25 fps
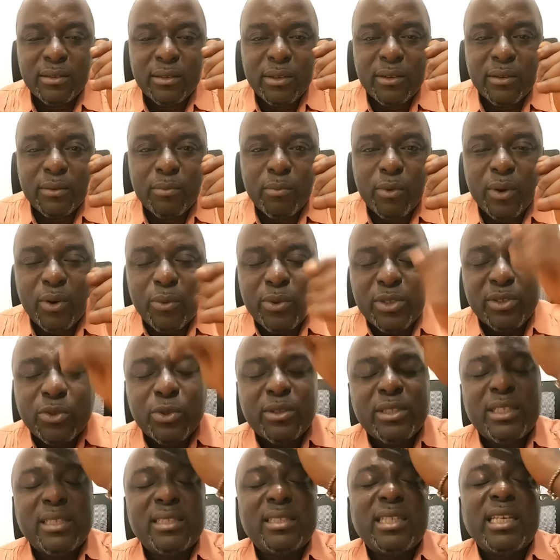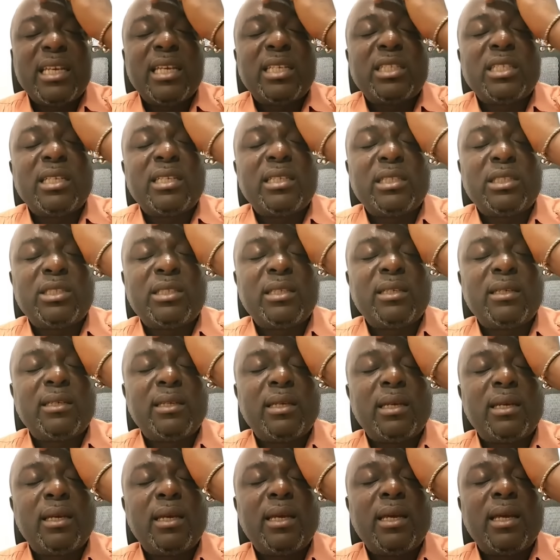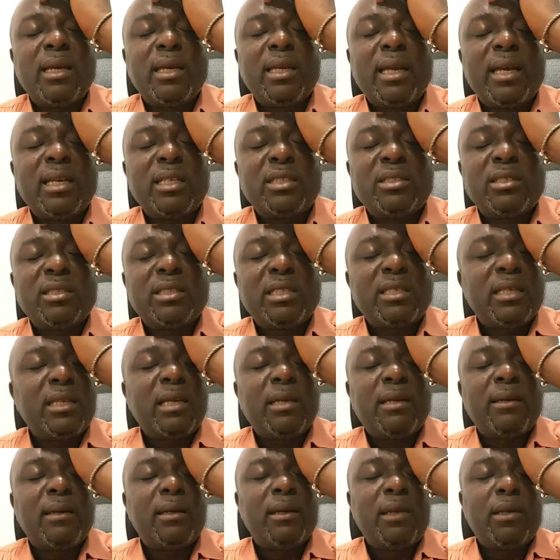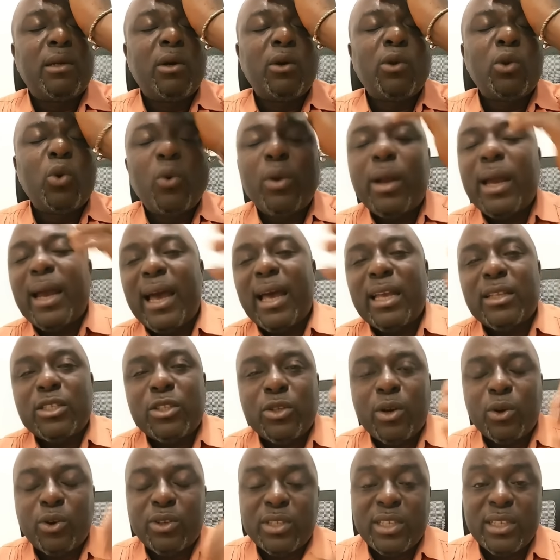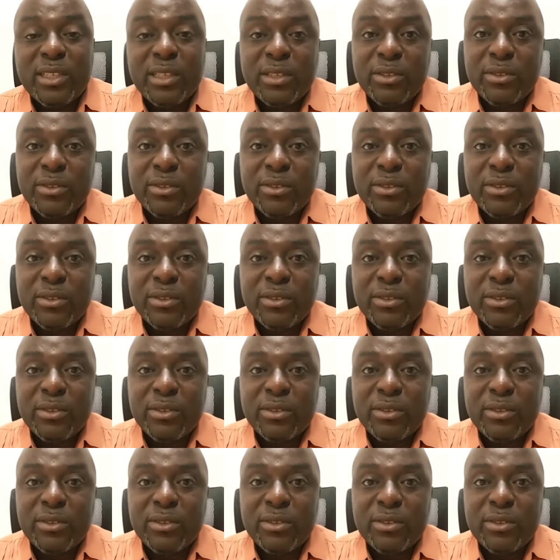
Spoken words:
bombs with intelligence. That is to say, truly extraordinary.